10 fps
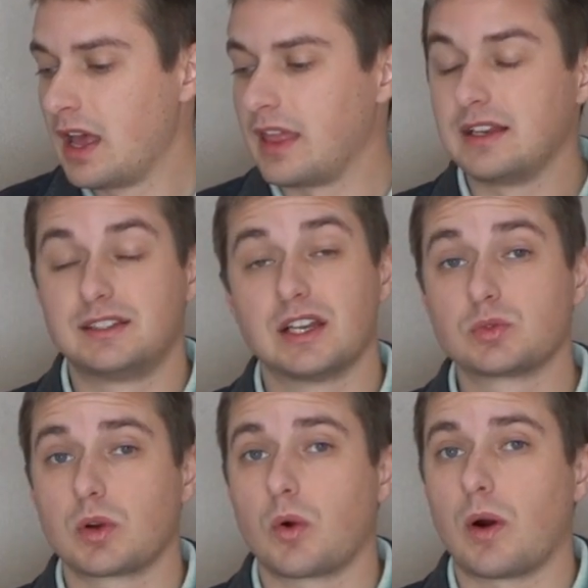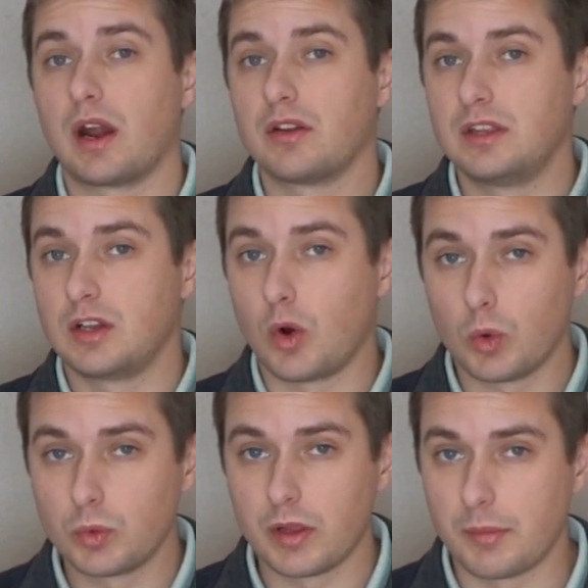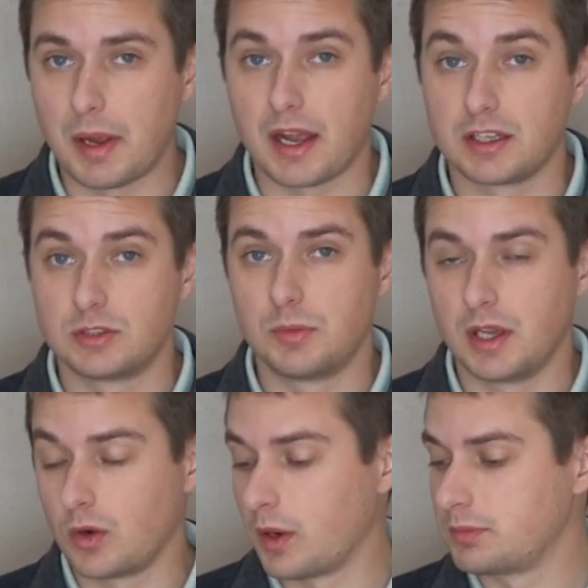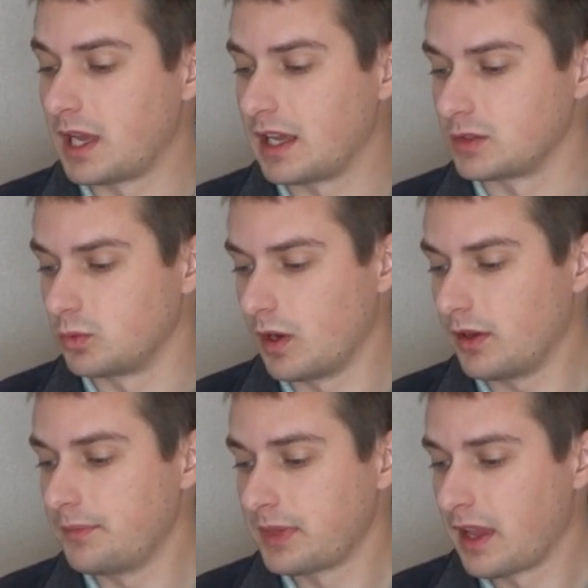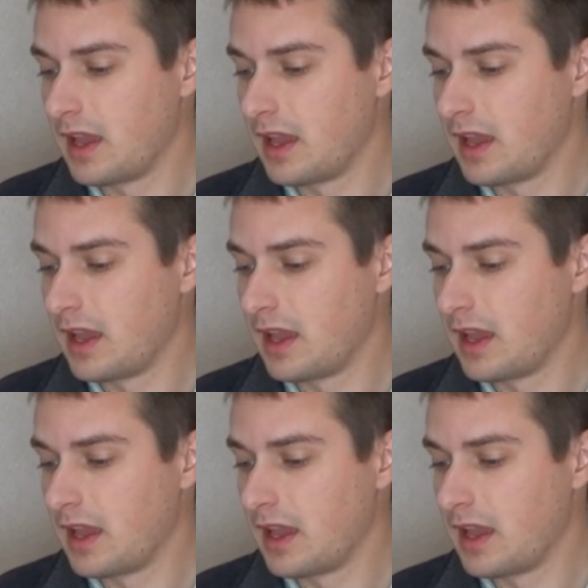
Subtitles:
That does require the cold weather package to be equipped as well.